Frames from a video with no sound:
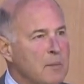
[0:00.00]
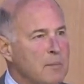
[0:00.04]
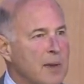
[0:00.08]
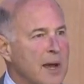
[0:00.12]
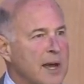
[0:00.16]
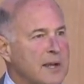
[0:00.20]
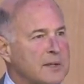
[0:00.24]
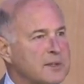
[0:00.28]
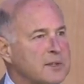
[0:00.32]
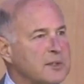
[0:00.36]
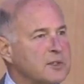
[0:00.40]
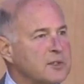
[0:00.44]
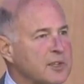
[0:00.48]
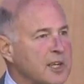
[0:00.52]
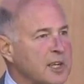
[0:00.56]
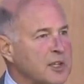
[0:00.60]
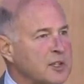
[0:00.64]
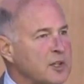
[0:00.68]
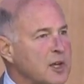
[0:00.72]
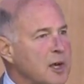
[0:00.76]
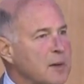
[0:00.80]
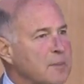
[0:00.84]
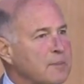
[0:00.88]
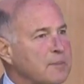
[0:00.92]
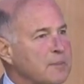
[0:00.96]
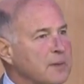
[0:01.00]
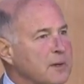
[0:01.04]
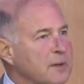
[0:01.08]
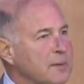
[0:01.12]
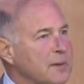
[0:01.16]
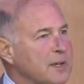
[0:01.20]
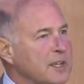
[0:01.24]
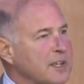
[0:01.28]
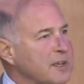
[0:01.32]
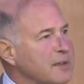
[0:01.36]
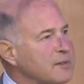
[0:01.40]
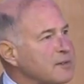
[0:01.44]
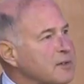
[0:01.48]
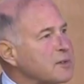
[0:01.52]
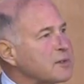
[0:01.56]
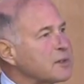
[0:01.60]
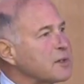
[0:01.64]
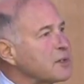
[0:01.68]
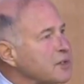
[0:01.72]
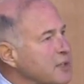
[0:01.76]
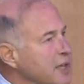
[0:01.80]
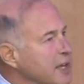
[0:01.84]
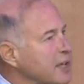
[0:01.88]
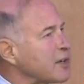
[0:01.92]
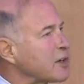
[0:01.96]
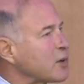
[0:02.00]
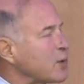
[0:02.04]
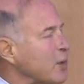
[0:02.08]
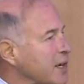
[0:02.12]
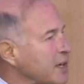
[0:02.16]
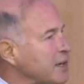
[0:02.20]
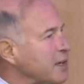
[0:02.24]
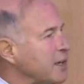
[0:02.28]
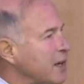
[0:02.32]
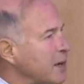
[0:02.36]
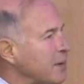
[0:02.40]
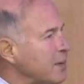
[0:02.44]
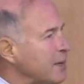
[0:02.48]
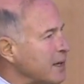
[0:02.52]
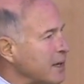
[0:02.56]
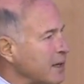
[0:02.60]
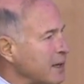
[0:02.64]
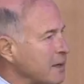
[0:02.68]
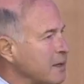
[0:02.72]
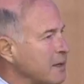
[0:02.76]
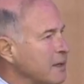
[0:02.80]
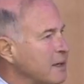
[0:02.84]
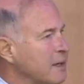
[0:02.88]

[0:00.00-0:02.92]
Madison sets up, it gives us a set of criteria